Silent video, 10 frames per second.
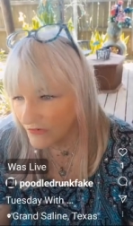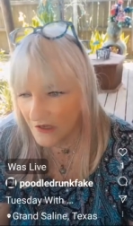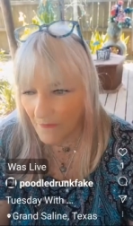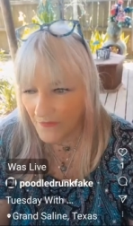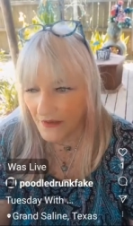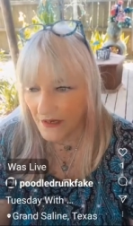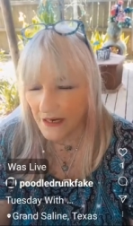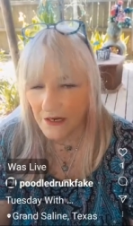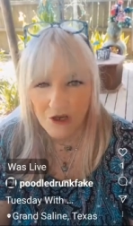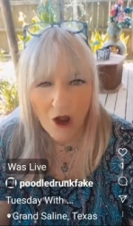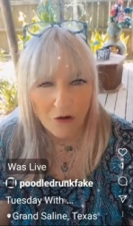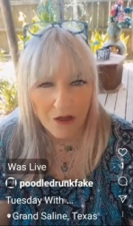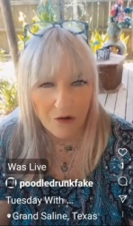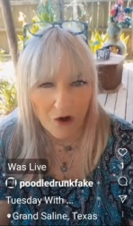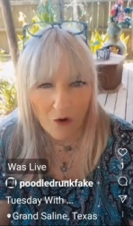something, and
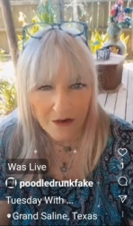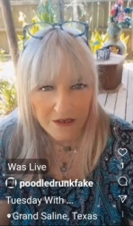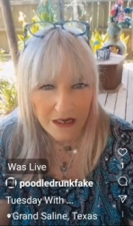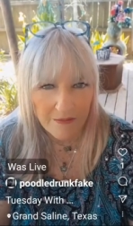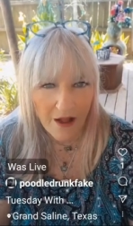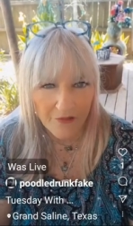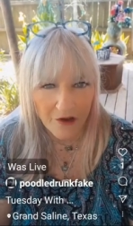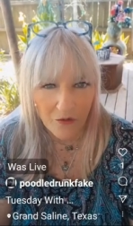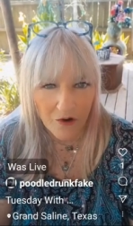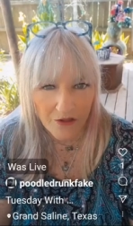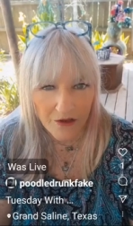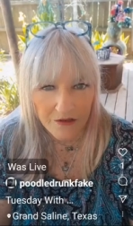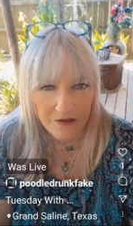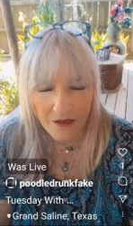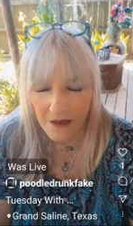Tony would always come out there with
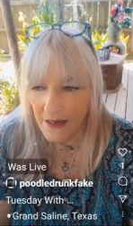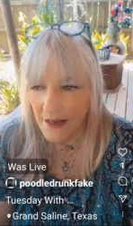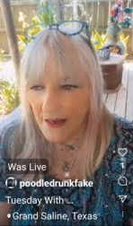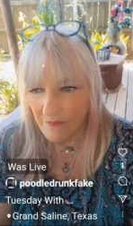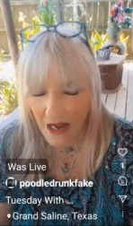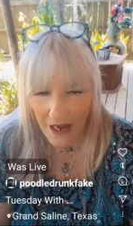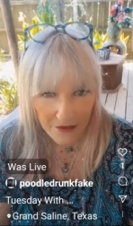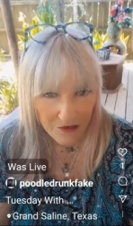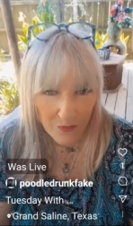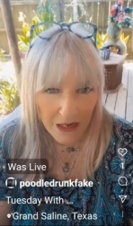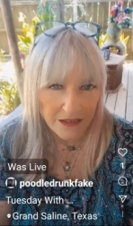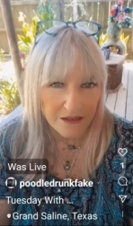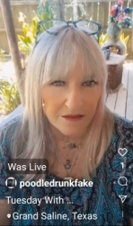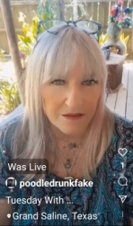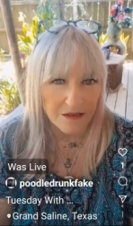us and buy us
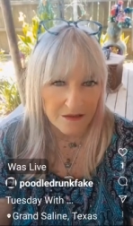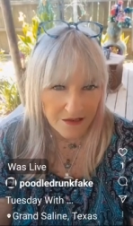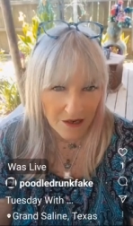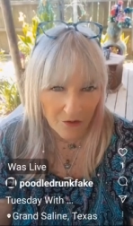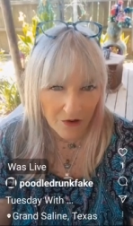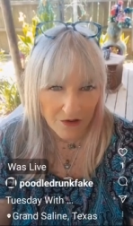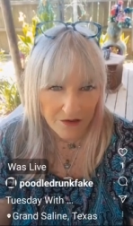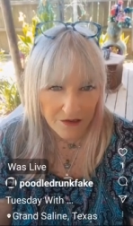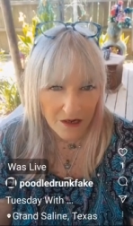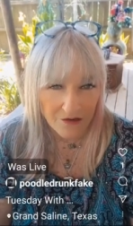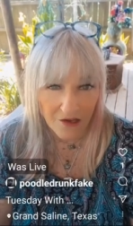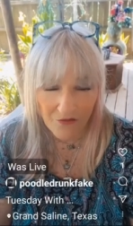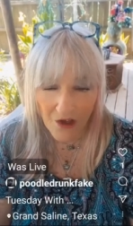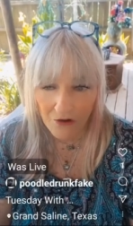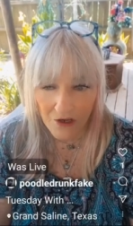pizzas and sit with us because he
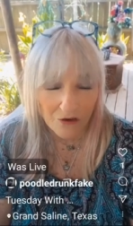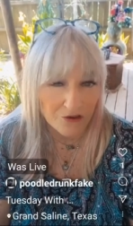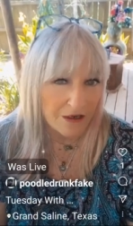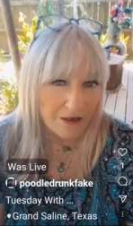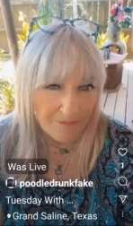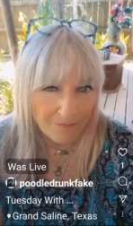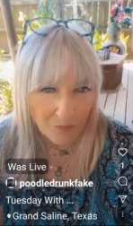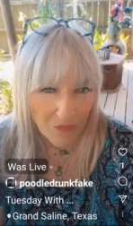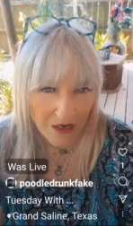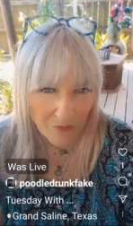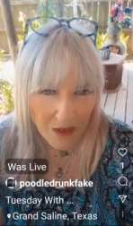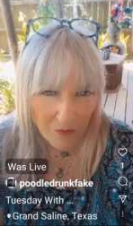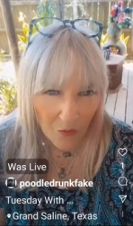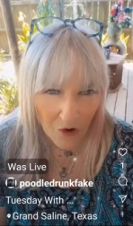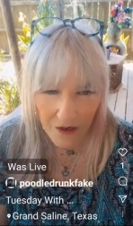felt guilty making
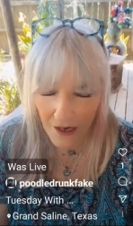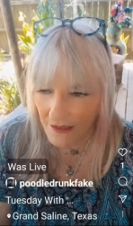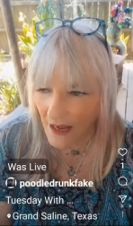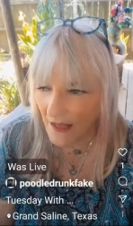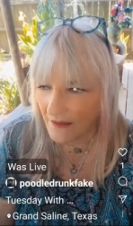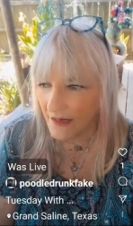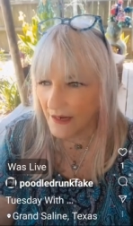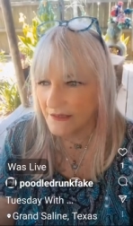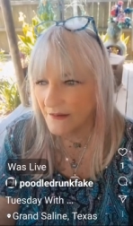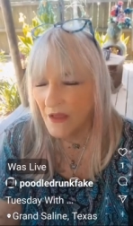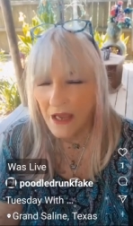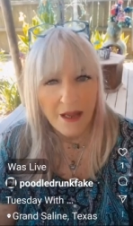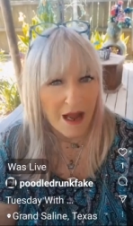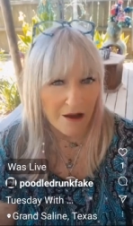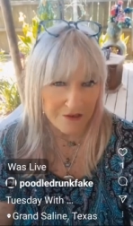people work on the holidays.
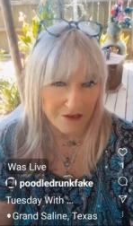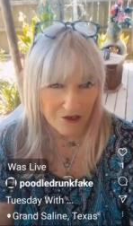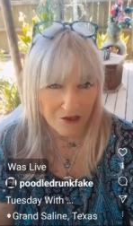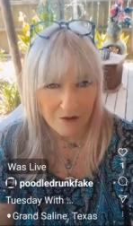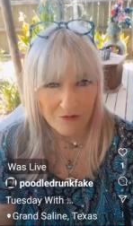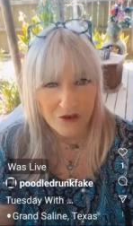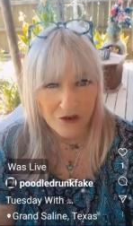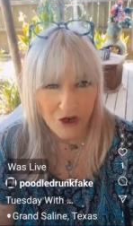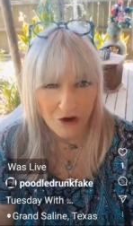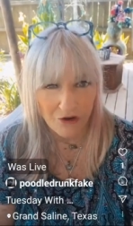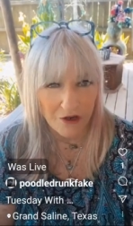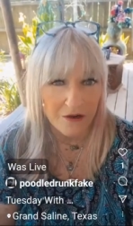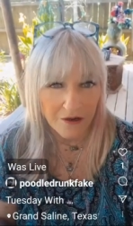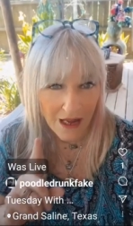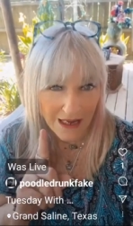I was in the Teamsters
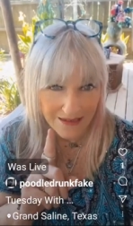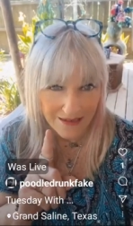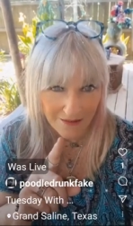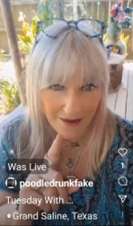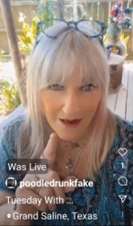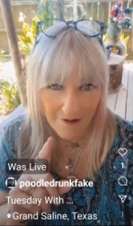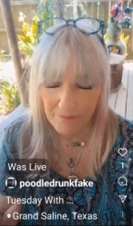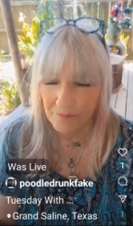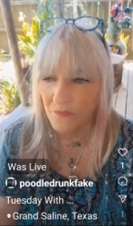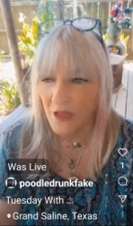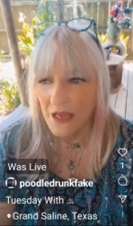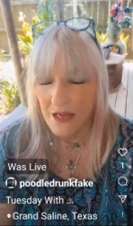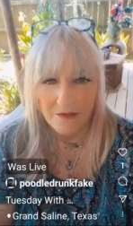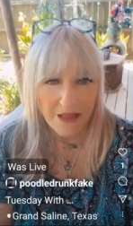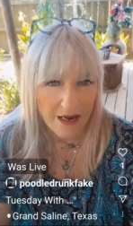Union, I still am,
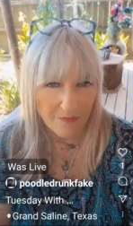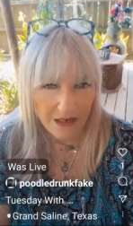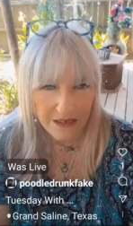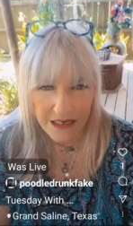and they had a